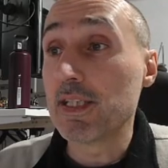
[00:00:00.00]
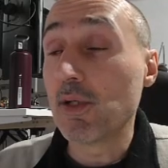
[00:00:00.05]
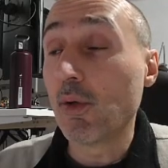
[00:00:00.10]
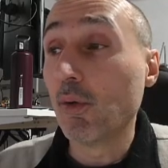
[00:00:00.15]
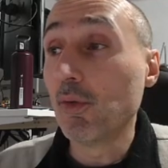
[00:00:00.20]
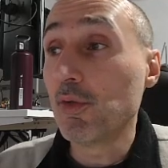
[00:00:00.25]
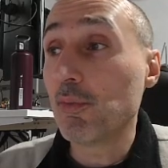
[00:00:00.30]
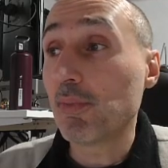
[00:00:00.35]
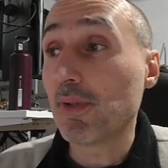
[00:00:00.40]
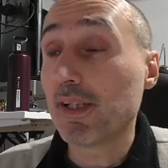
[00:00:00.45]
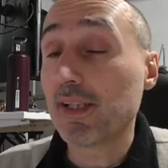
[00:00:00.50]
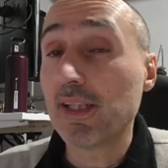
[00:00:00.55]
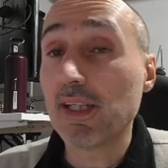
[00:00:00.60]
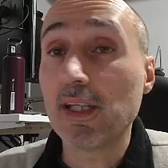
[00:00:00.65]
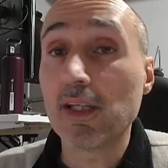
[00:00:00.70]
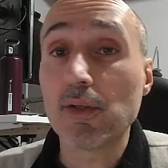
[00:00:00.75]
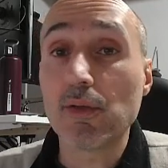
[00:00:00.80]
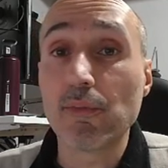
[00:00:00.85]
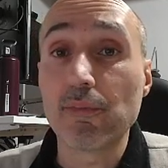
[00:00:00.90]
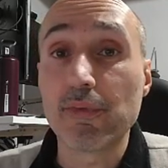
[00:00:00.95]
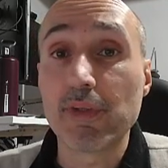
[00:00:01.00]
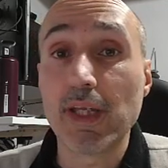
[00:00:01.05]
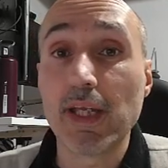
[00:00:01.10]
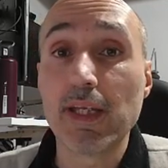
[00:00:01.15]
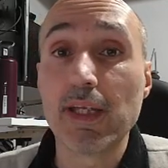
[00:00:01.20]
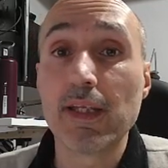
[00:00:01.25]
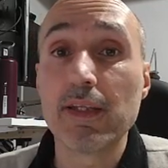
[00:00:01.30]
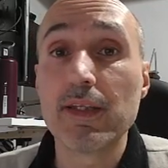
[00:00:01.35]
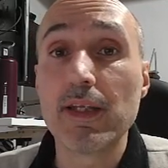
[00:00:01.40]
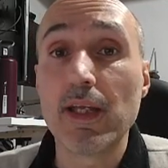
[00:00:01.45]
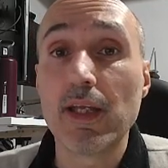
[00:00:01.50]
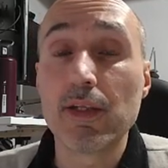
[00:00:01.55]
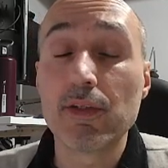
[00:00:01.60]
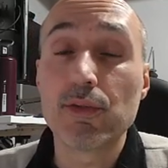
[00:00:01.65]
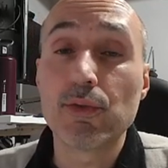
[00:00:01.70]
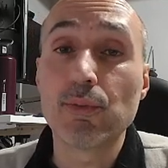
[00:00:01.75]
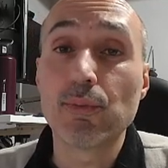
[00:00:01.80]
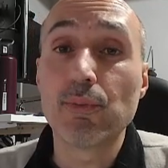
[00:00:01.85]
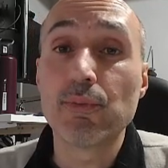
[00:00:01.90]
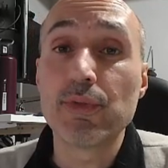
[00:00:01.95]
all the plugin contained
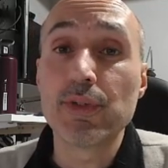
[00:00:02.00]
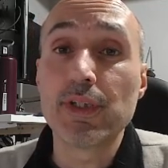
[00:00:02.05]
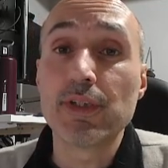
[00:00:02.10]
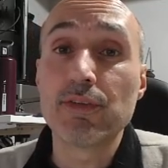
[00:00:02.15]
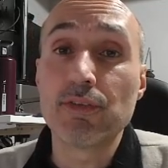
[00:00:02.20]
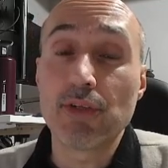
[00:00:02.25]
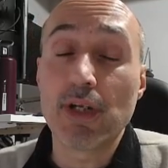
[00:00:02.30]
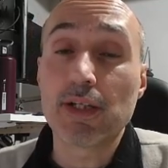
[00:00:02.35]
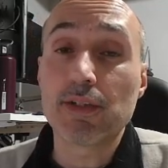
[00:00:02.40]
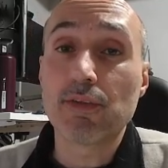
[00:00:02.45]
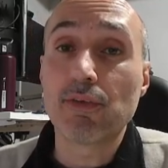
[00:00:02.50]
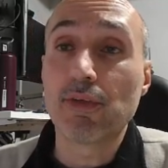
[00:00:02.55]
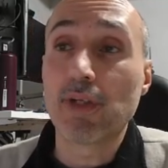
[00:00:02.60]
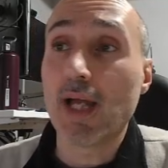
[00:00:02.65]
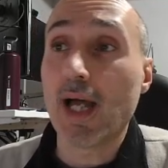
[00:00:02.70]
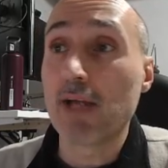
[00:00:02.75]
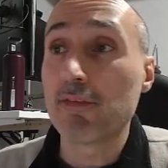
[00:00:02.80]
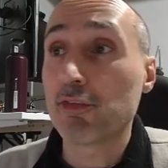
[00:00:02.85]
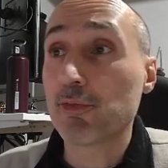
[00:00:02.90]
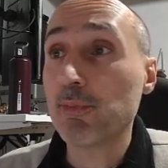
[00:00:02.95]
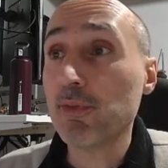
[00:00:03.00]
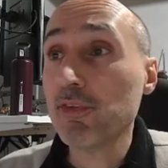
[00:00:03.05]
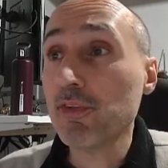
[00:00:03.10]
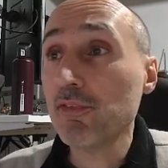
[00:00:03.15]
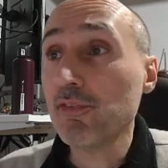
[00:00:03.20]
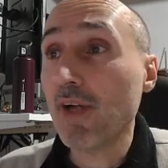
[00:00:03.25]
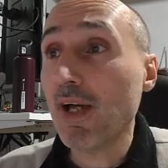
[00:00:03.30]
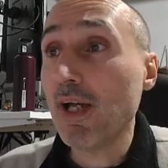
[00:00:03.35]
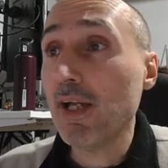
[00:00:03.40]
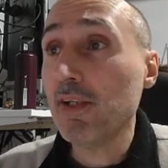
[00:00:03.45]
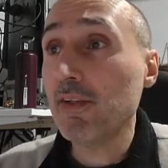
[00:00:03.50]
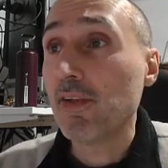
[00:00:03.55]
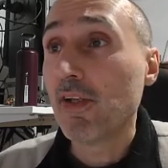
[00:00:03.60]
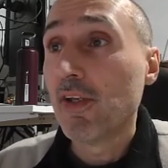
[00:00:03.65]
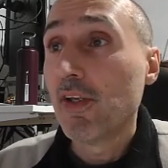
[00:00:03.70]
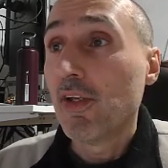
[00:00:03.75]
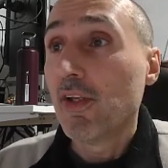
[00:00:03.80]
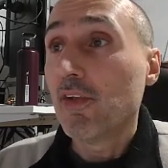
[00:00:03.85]
into the directory I've specified.